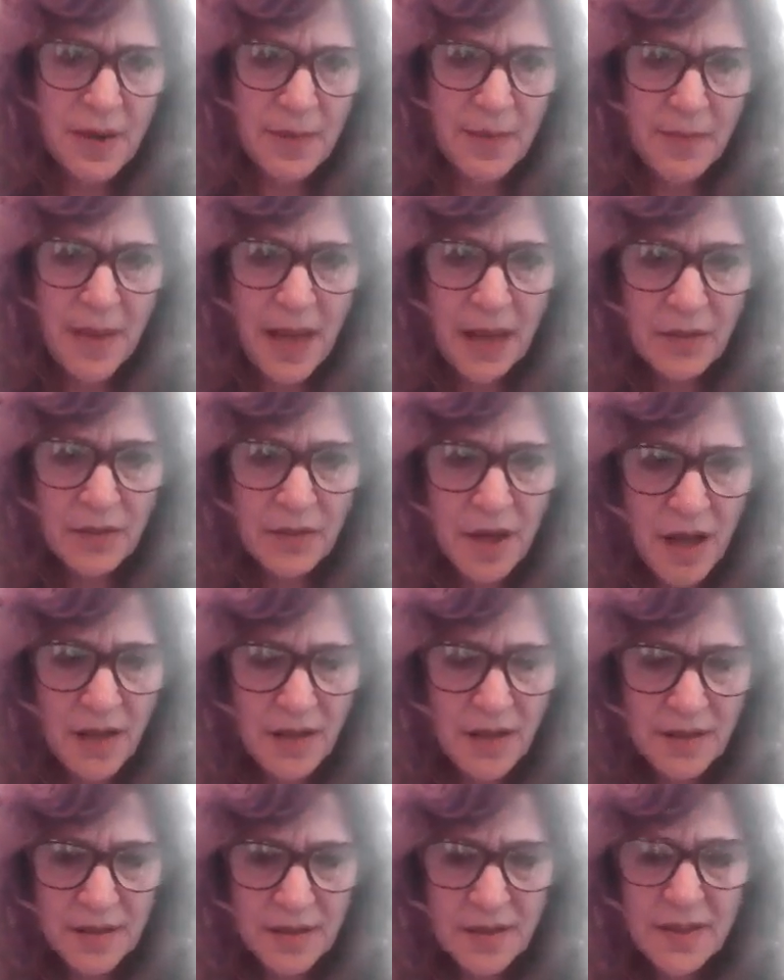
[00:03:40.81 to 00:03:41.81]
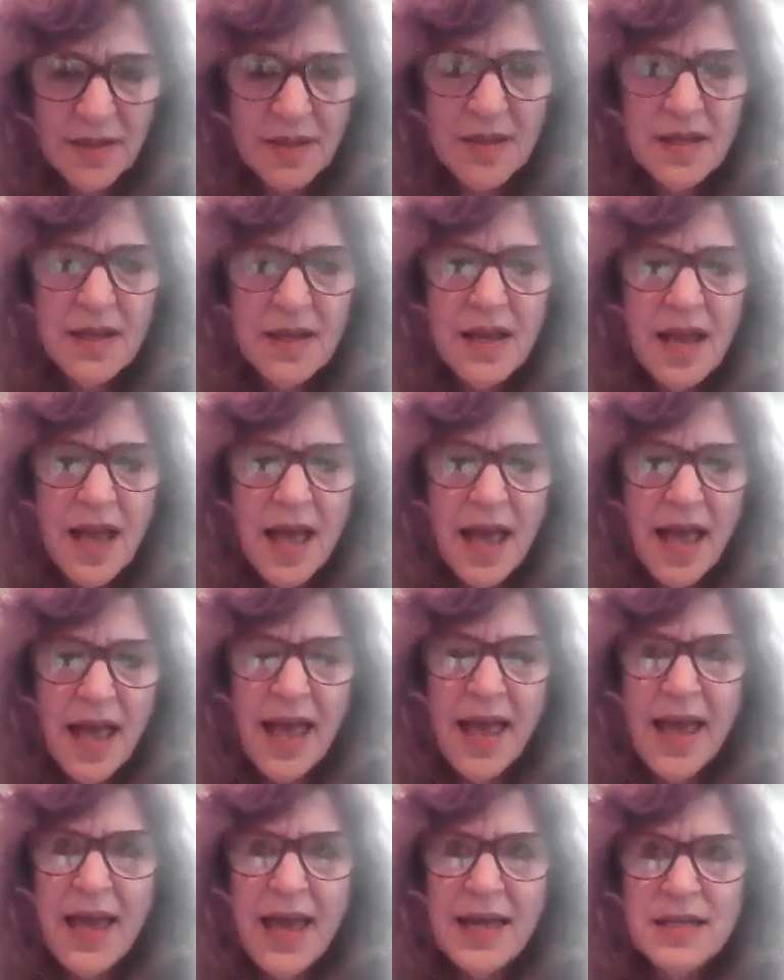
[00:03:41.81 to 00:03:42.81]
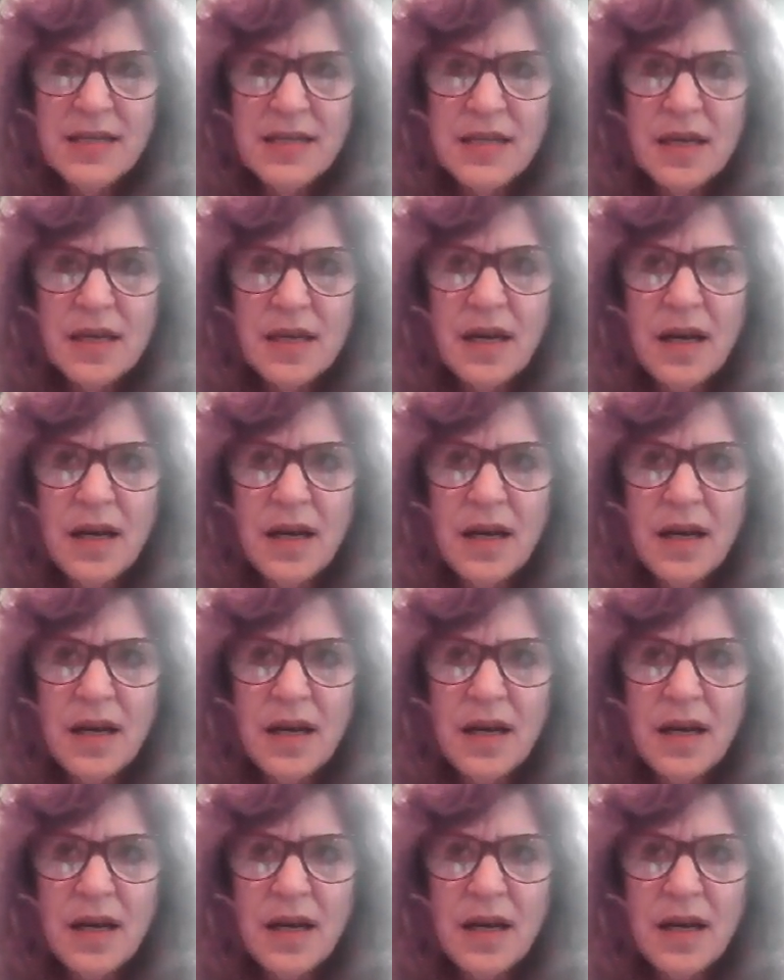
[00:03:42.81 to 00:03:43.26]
M. Powell Lawton. And